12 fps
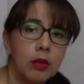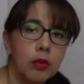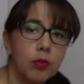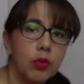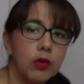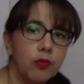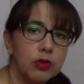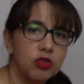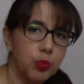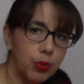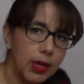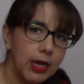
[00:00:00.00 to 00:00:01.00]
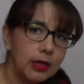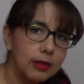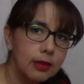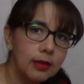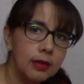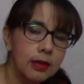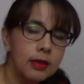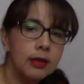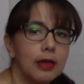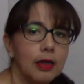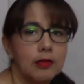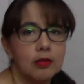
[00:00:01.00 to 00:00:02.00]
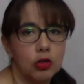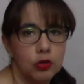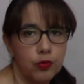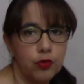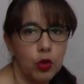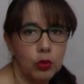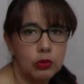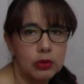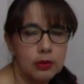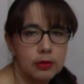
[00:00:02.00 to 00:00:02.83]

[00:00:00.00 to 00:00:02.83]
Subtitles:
But if we spread it, it's going to float.